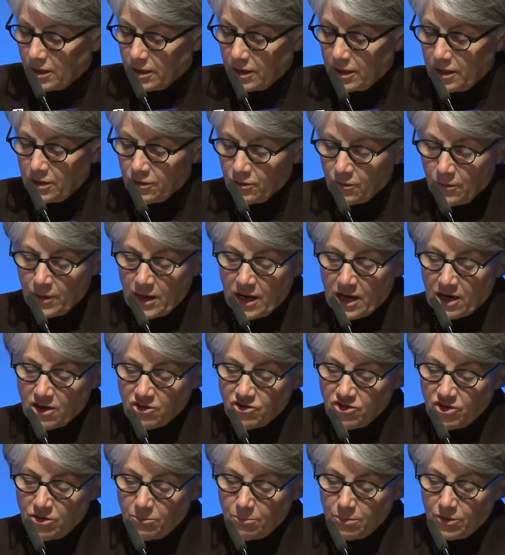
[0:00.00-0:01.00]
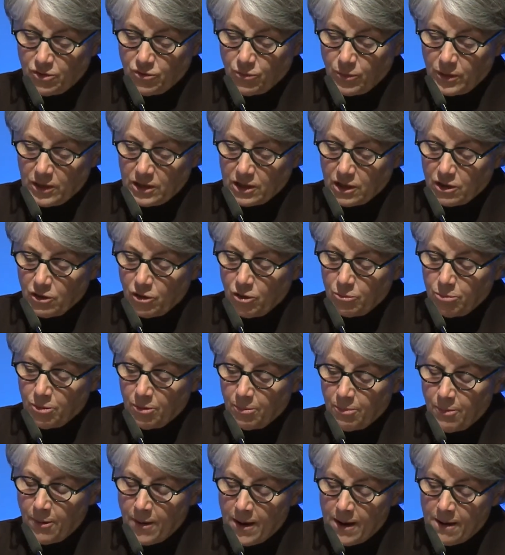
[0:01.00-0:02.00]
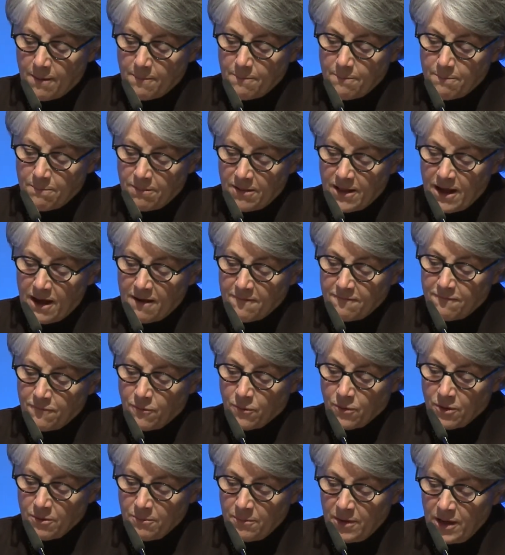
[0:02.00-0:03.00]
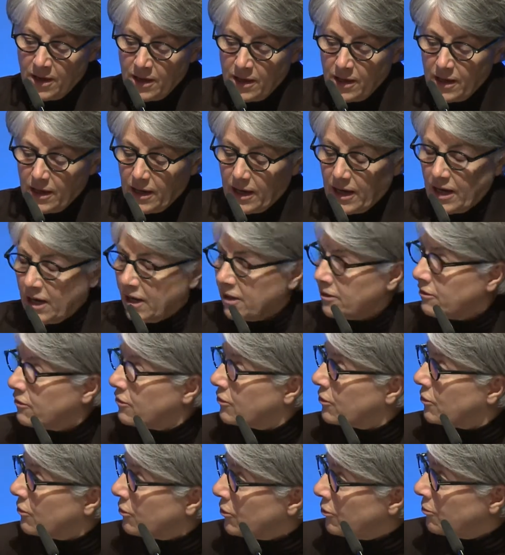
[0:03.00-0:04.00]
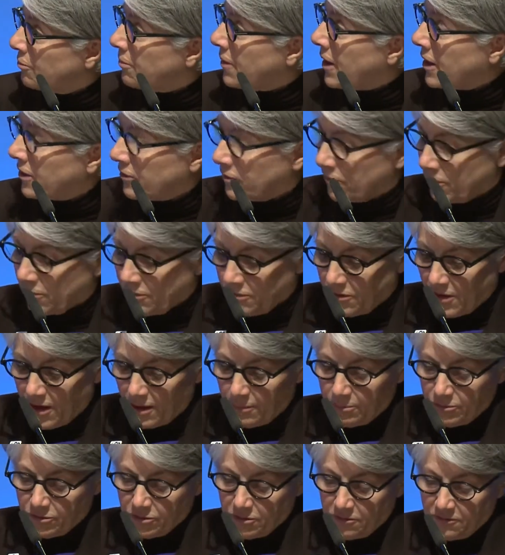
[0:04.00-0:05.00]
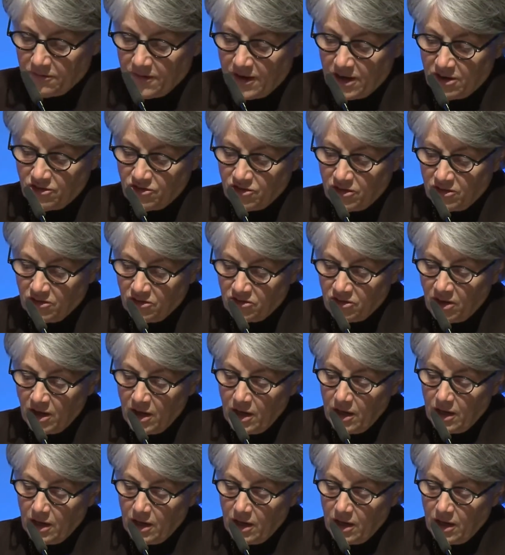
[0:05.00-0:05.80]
interaction between the global platform and the Group on Earth Observations,